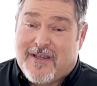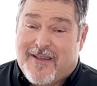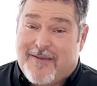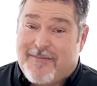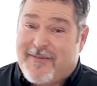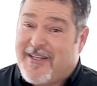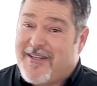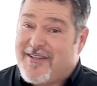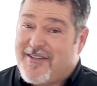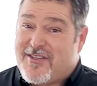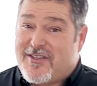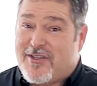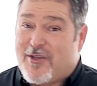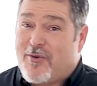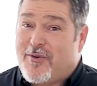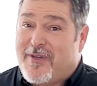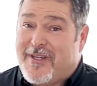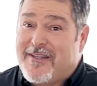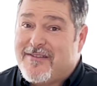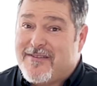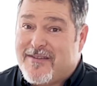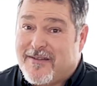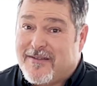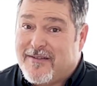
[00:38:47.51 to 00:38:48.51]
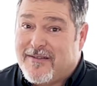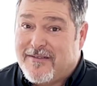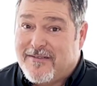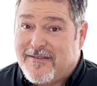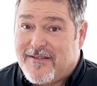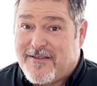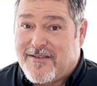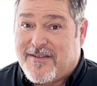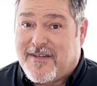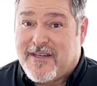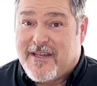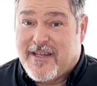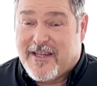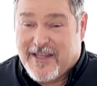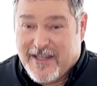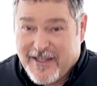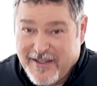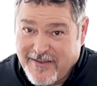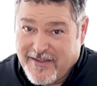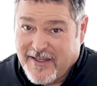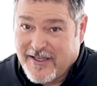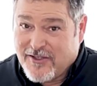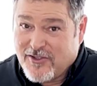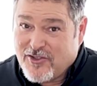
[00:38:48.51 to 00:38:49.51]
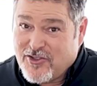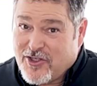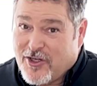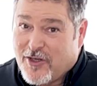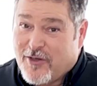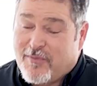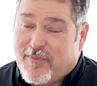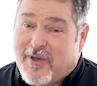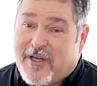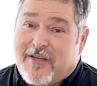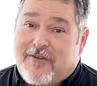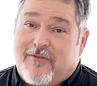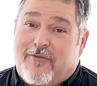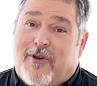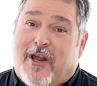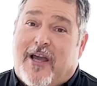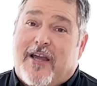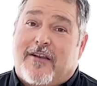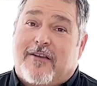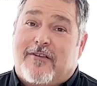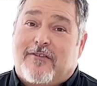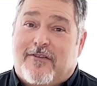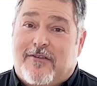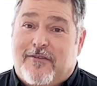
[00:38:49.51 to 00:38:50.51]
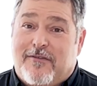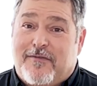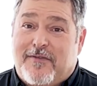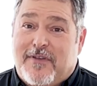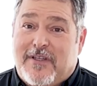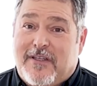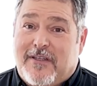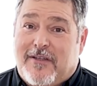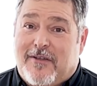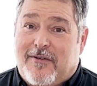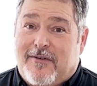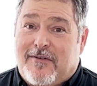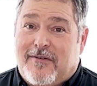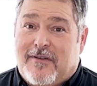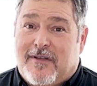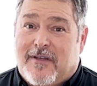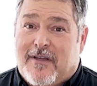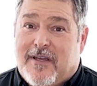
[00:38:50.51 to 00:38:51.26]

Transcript: I mean, it's so easy to just hit that share button right under the video.